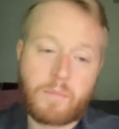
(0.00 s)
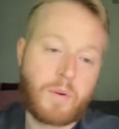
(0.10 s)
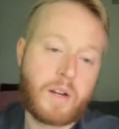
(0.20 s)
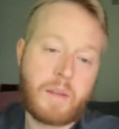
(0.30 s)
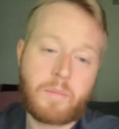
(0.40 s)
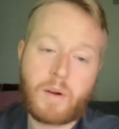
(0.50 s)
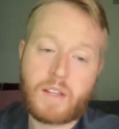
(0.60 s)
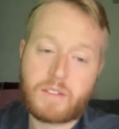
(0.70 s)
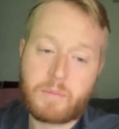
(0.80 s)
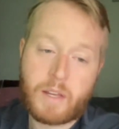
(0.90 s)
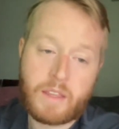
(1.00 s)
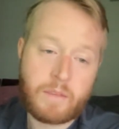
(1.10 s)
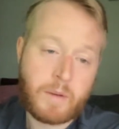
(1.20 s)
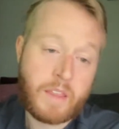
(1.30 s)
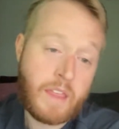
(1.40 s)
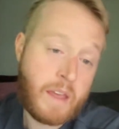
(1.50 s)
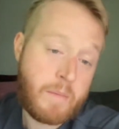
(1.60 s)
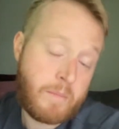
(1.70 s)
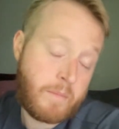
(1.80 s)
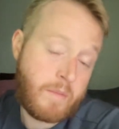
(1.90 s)
Pretty impressed by
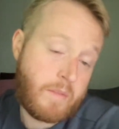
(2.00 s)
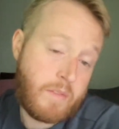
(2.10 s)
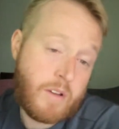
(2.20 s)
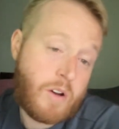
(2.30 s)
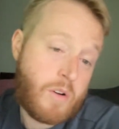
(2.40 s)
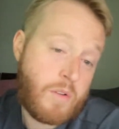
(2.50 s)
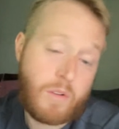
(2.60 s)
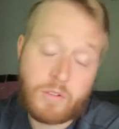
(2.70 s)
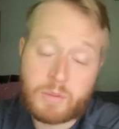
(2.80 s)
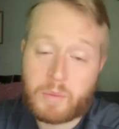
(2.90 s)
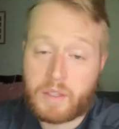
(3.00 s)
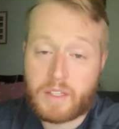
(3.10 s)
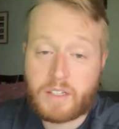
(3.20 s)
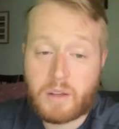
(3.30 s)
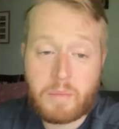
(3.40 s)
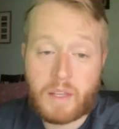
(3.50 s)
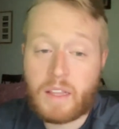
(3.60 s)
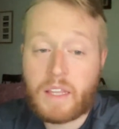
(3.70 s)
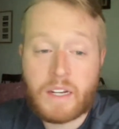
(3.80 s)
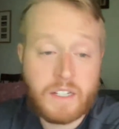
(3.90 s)
them, though ultimately they took a big
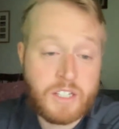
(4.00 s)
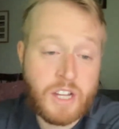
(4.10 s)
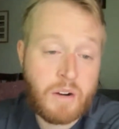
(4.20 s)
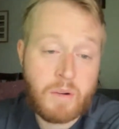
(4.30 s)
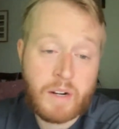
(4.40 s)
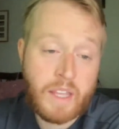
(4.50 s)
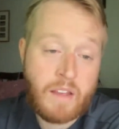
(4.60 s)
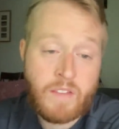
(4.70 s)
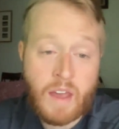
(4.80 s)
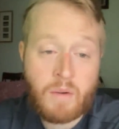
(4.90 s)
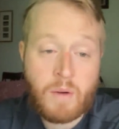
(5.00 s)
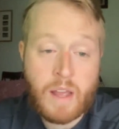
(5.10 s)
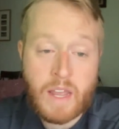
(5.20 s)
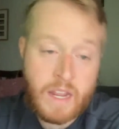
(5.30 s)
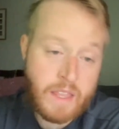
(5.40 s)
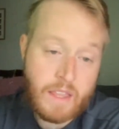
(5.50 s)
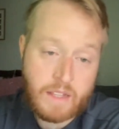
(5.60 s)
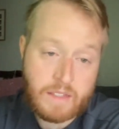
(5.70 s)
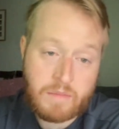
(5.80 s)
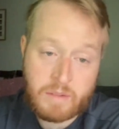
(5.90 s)
lead against Genoa and gave that away, and
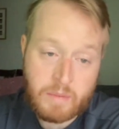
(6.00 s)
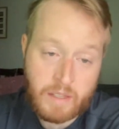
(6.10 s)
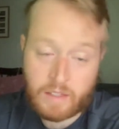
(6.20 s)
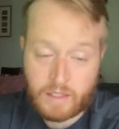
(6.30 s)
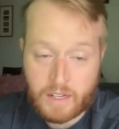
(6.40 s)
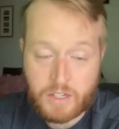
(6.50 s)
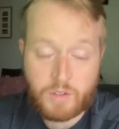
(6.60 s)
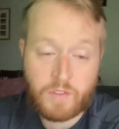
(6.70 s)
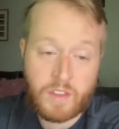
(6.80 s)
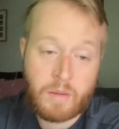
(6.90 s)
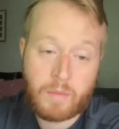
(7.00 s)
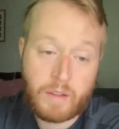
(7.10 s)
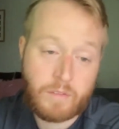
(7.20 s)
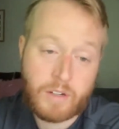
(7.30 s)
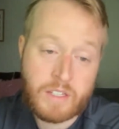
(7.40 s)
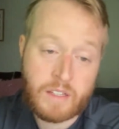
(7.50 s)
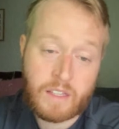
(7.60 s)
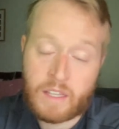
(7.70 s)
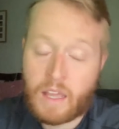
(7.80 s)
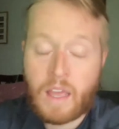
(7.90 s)
that seems to be an issue for them
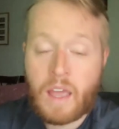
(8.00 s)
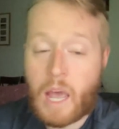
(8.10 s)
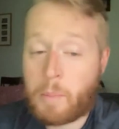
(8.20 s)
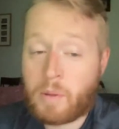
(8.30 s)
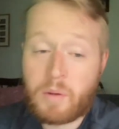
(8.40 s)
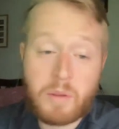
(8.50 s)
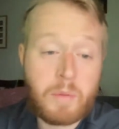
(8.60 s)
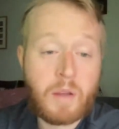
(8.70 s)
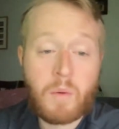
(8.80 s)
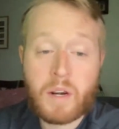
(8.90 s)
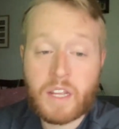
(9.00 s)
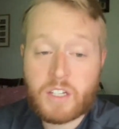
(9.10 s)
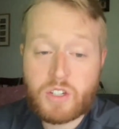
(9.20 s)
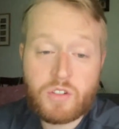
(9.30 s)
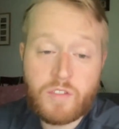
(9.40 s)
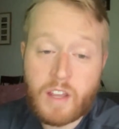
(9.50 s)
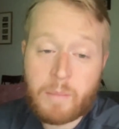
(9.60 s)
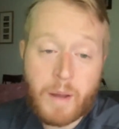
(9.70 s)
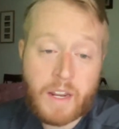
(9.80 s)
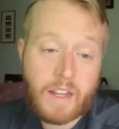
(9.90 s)
recently. Empoli with a big win against Juve
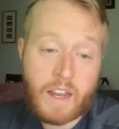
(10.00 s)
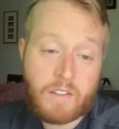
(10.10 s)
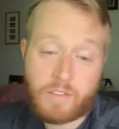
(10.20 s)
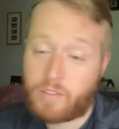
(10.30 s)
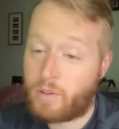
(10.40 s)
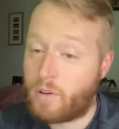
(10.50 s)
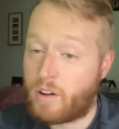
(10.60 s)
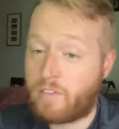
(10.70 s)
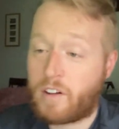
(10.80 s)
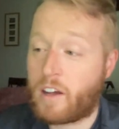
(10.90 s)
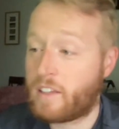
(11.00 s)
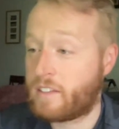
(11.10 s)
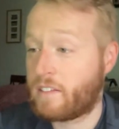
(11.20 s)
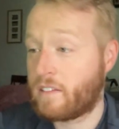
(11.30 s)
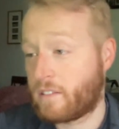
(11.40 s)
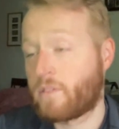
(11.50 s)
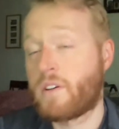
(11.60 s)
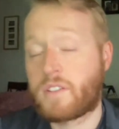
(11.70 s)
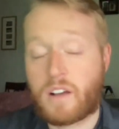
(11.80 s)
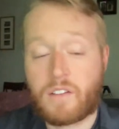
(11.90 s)
might kind of thrown us
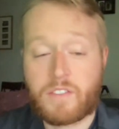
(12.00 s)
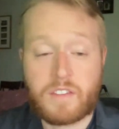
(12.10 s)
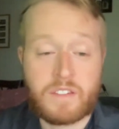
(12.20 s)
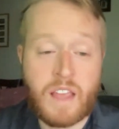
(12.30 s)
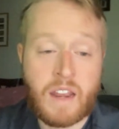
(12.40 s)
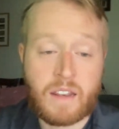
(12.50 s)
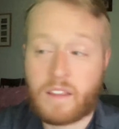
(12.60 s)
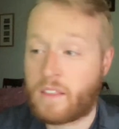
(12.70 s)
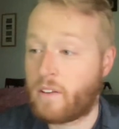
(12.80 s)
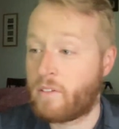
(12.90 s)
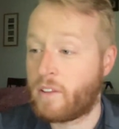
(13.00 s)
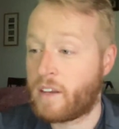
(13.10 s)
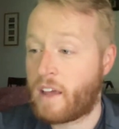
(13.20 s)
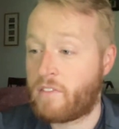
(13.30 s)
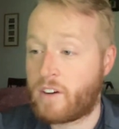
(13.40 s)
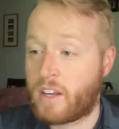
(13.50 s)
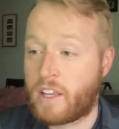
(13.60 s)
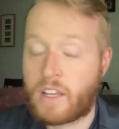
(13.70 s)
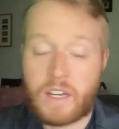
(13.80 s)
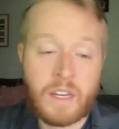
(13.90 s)
off the scent that they're really not very
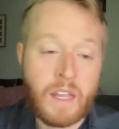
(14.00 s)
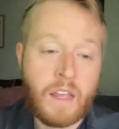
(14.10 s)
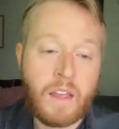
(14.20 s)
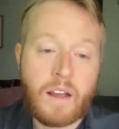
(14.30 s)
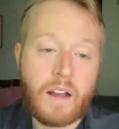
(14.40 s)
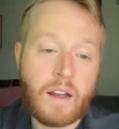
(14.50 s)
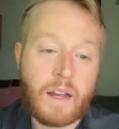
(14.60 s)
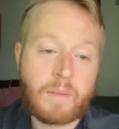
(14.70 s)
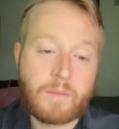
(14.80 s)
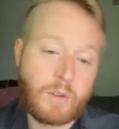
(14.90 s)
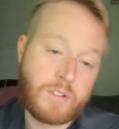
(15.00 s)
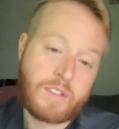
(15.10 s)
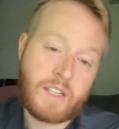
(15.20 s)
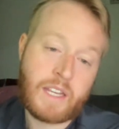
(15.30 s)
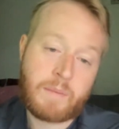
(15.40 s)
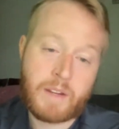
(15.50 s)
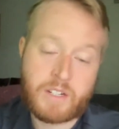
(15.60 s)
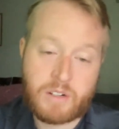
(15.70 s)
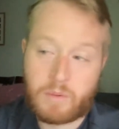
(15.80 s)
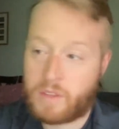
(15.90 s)
good. We'll see. I'm
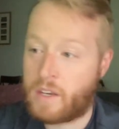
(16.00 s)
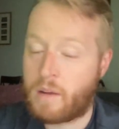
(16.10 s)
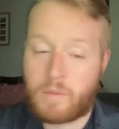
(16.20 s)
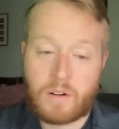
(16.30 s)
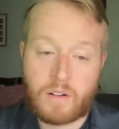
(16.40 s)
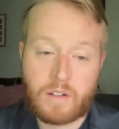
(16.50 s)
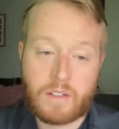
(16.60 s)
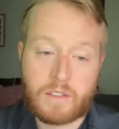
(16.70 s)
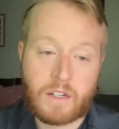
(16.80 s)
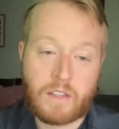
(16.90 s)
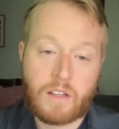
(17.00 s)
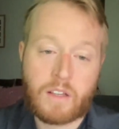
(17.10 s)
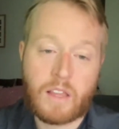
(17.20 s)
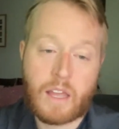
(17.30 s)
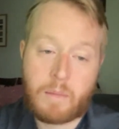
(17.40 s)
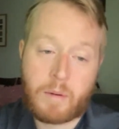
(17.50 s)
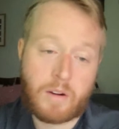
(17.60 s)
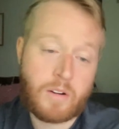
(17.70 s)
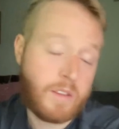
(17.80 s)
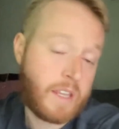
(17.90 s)
not sure what the number is going to look like, but
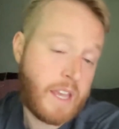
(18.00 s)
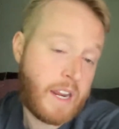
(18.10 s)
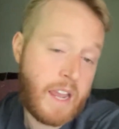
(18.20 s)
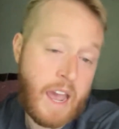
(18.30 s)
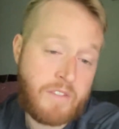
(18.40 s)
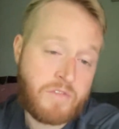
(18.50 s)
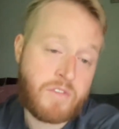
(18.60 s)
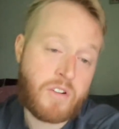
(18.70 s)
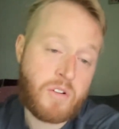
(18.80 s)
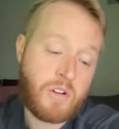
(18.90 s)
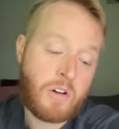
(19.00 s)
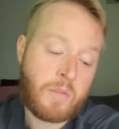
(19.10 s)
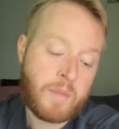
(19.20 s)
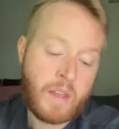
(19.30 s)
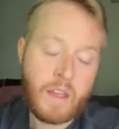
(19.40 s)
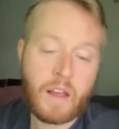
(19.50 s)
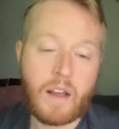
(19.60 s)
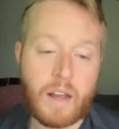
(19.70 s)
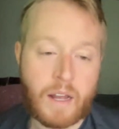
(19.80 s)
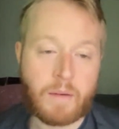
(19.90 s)
currently getting a half of a goal.
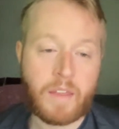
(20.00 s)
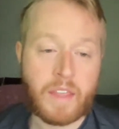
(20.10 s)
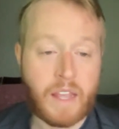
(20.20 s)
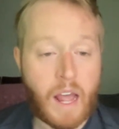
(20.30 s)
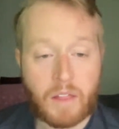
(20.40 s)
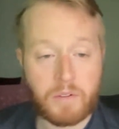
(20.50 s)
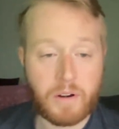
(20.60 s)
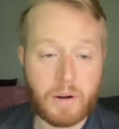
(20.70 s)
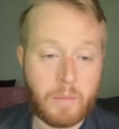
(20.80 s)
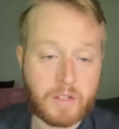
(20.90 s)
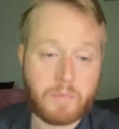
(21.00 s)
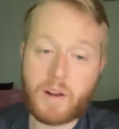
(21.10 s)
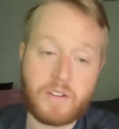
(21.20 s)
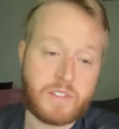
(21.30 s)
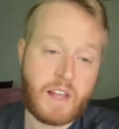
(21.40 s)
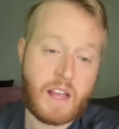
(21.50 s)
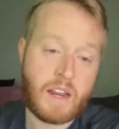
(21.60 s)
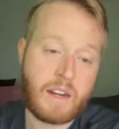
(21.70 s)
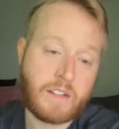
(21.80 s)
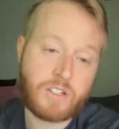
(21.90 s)
I think Cagliari are a much better
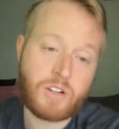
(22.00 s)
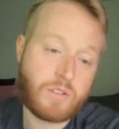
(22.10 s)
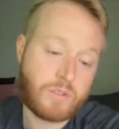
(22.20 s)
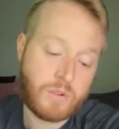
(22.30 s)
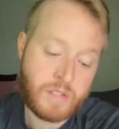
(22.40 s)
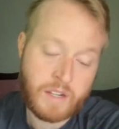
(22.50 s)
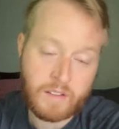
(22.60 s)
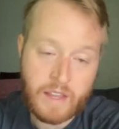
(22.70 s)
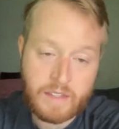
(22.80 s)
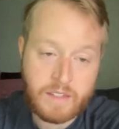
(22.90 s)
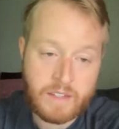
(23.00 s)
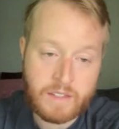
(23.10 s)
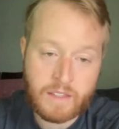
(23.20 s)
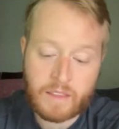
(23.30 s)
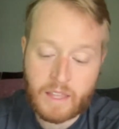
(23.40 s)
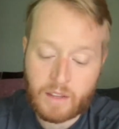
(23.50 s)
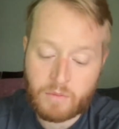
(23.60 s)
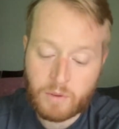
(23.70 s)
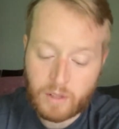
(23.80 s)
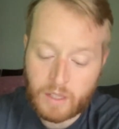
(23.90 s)
side and showed towards the end of last season that they
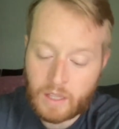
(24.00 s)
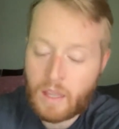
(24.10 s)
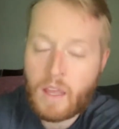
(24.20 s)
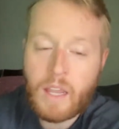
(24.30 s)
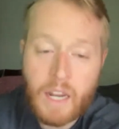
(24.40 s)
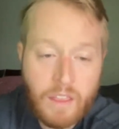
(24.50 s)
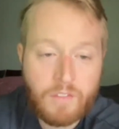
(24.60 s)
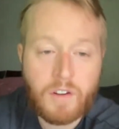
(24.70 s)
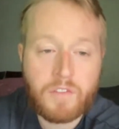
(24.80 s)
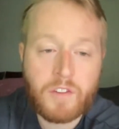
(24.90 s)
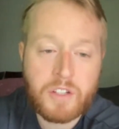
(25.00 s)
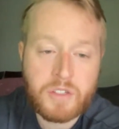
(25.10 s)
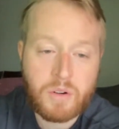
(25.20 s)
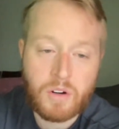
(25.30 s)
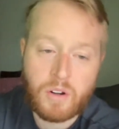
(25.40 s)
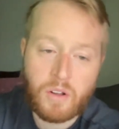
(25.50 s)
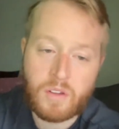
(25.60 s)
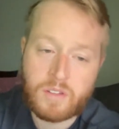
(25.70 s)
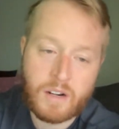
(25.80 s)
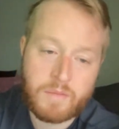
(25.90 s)
could really get on the front foot and score
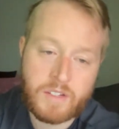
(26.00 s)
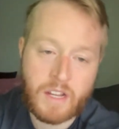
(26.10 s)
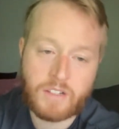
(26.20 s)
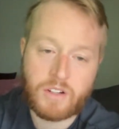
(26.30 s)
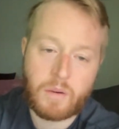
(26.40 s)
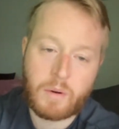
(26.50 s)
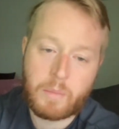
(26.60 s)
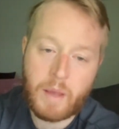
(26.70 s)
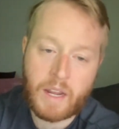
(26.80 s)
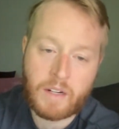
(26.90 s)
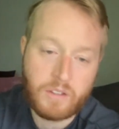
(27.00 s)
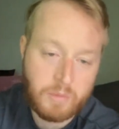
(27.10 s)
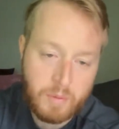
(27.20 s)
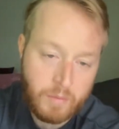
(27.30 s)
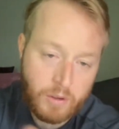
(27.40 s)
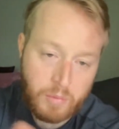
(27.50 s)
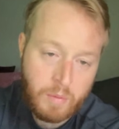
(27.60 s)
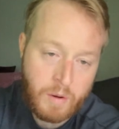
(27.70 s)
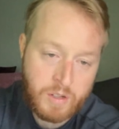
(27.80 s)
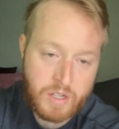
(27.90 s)
goals. And I'm just not sure I want to back a new
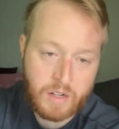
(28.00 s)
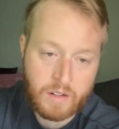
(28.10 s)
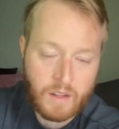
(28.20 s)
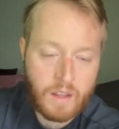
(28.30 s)
promotion